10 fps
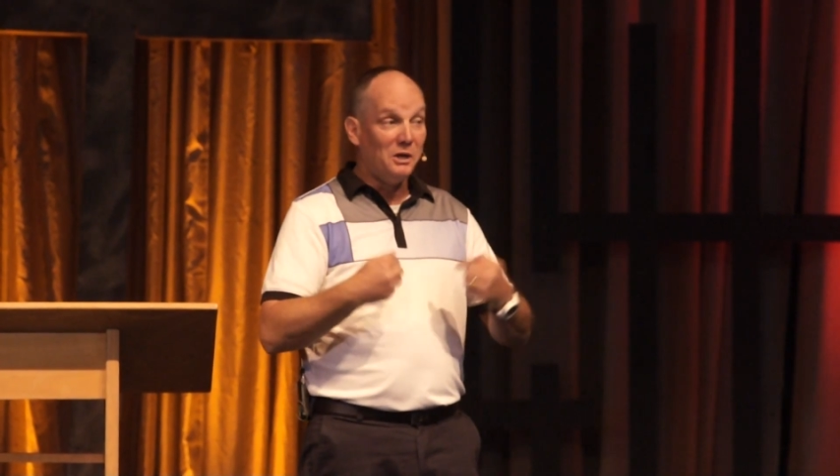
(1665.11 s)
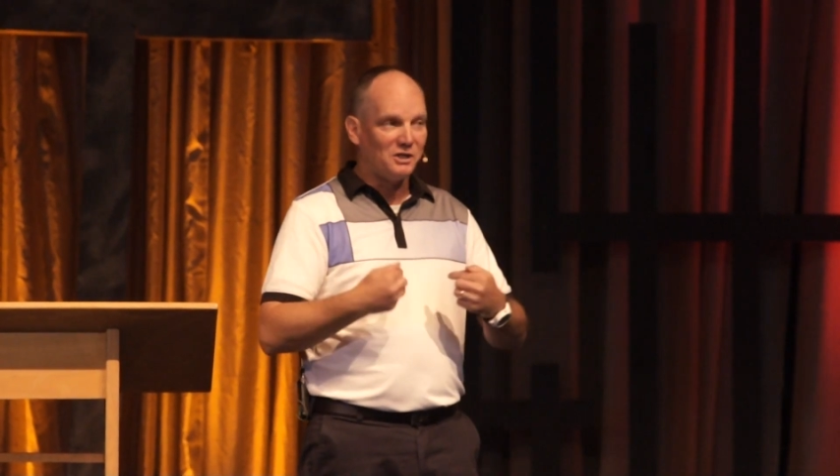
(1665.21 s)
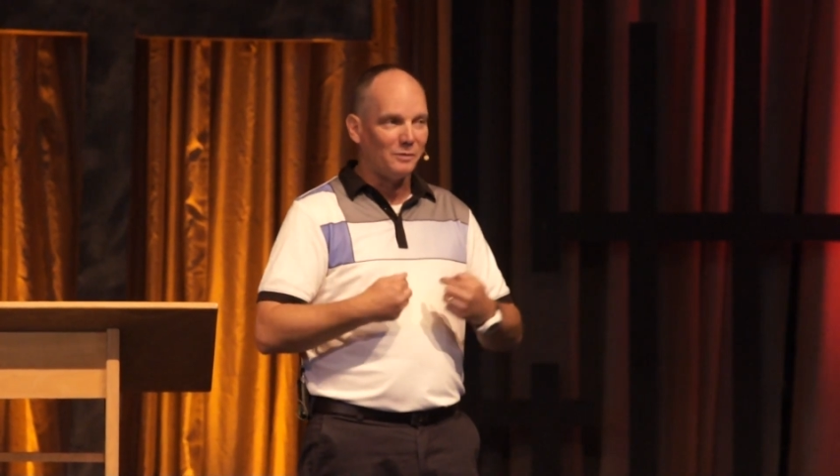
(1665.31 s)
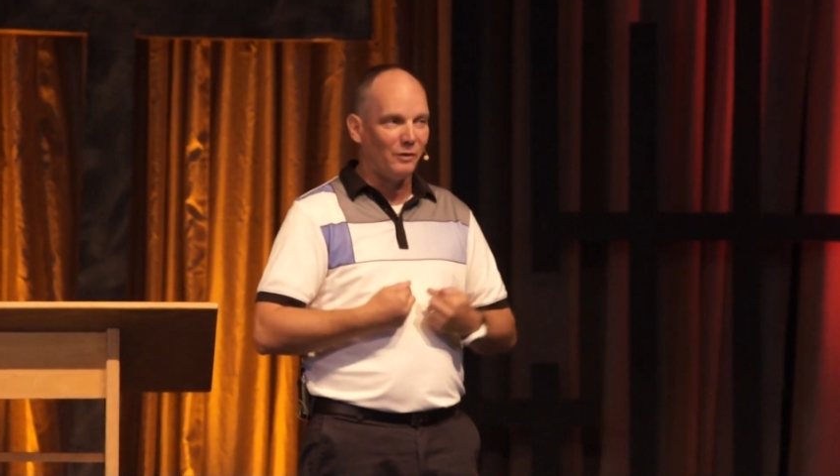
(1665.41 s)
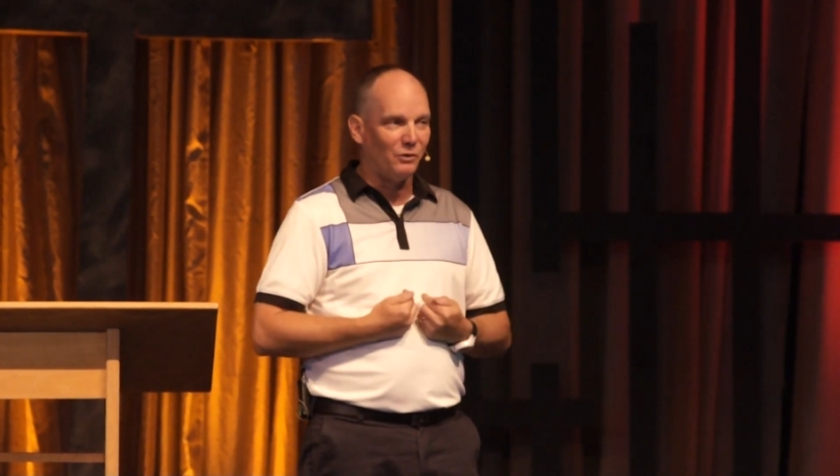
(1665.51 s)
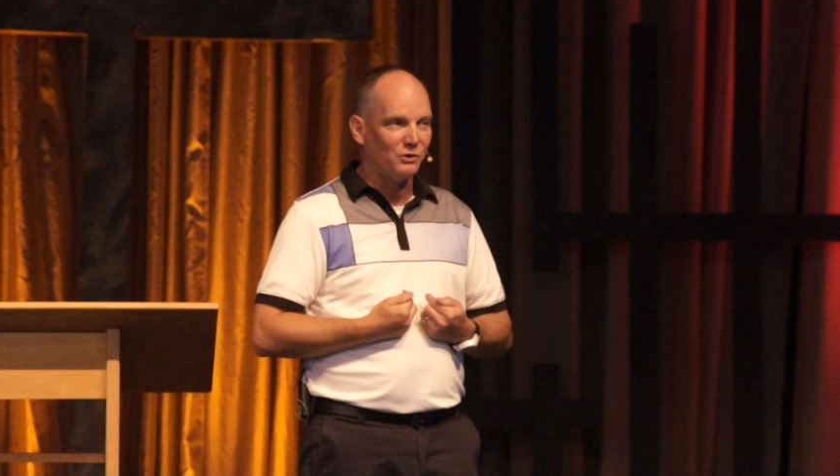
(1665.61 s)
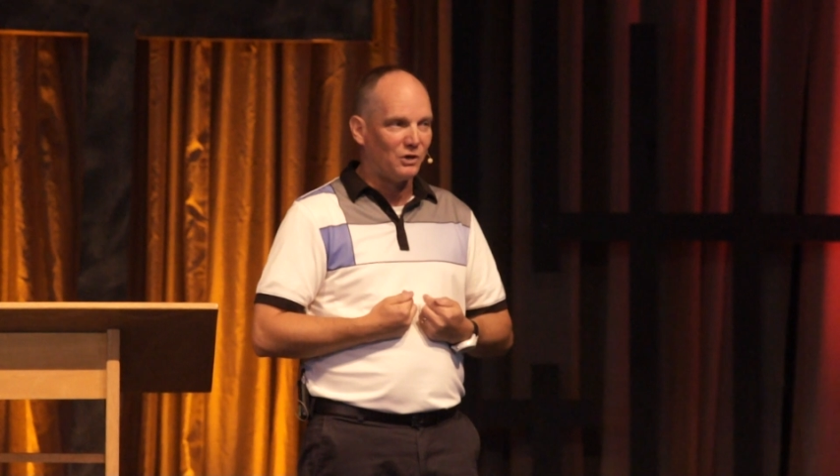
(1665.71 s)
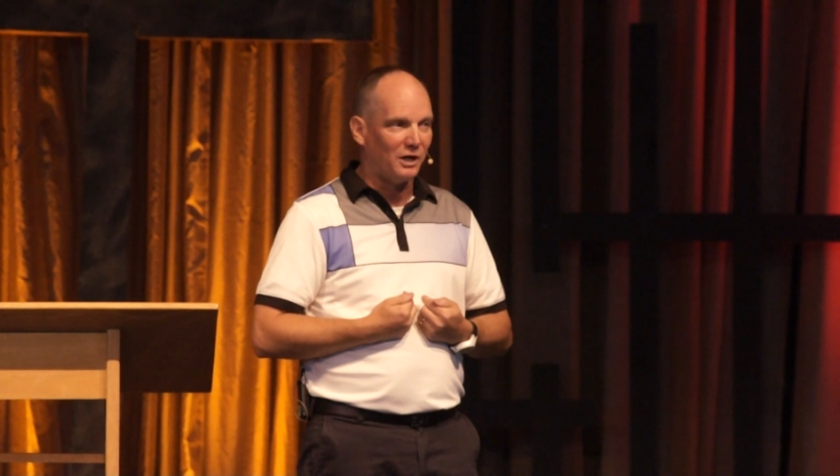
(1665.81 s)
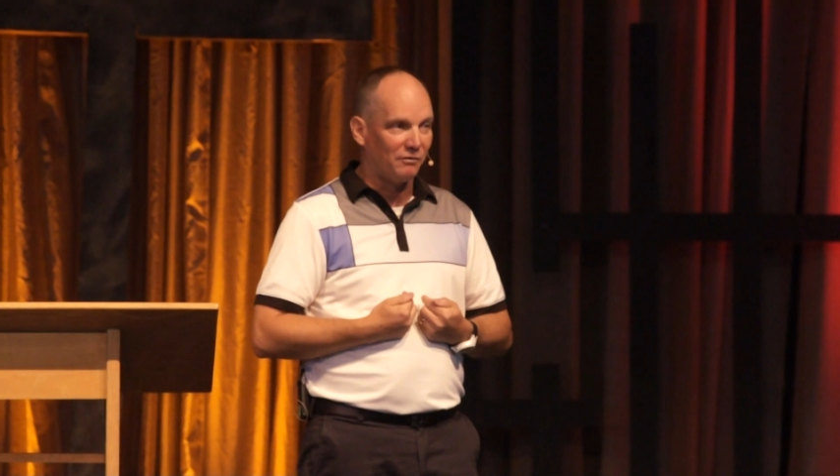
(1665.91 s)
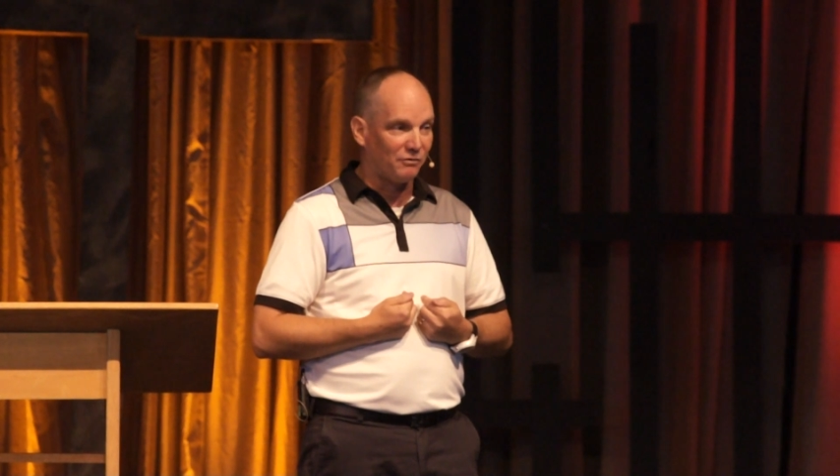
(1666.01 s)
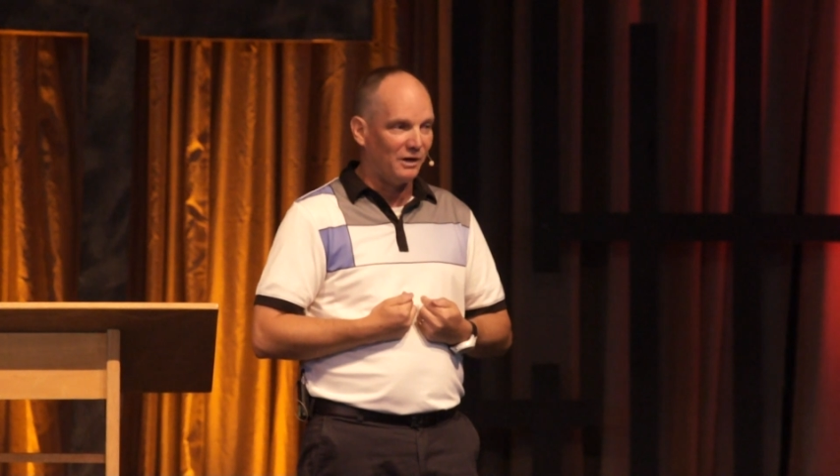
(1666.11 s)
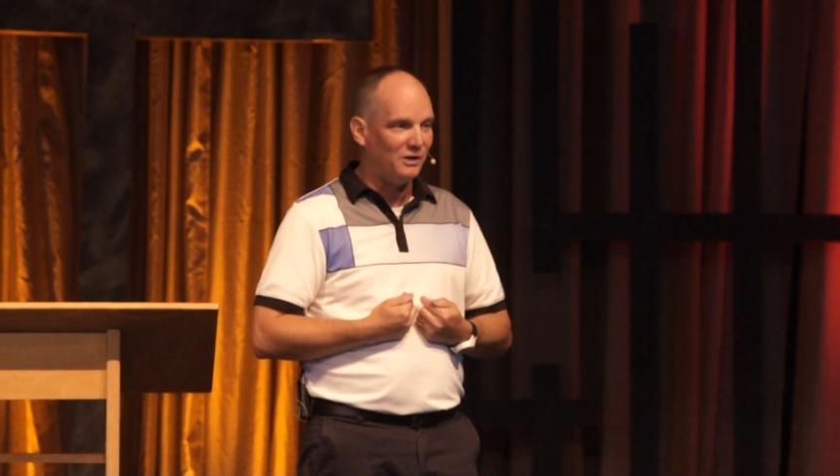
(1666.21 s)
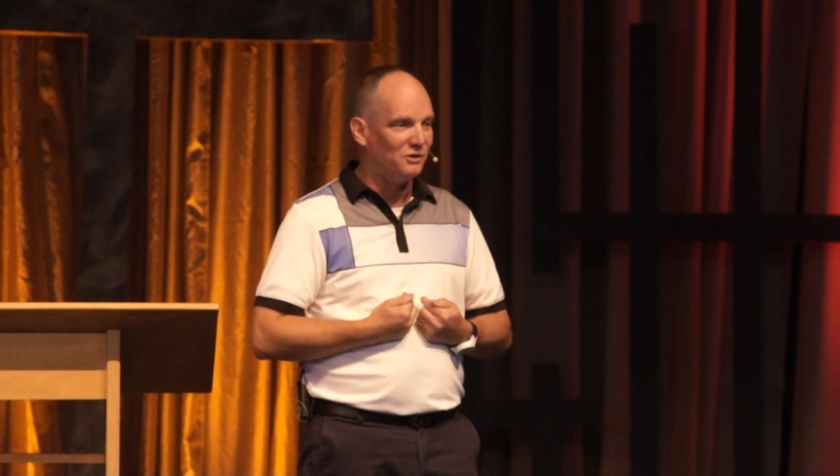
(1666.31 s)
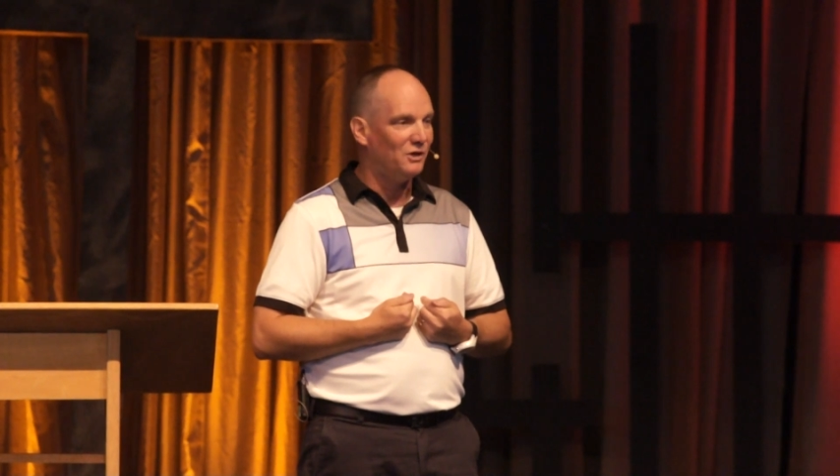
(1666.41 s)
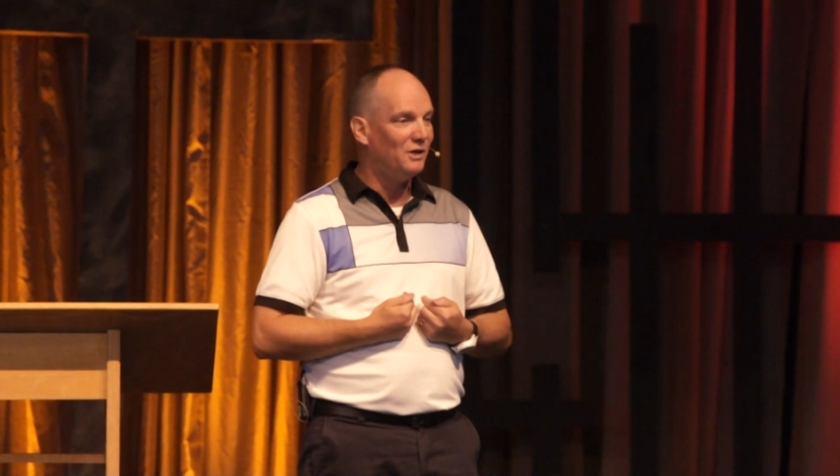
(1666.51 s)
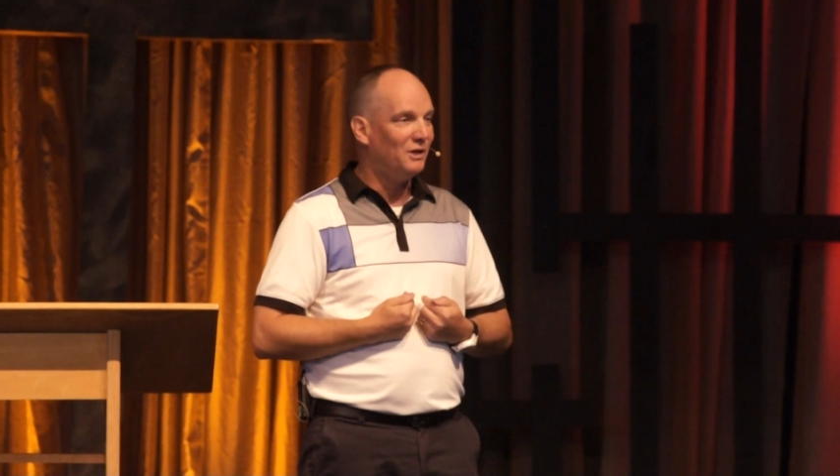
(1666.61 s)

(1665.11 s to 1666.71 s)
some of those kind of friends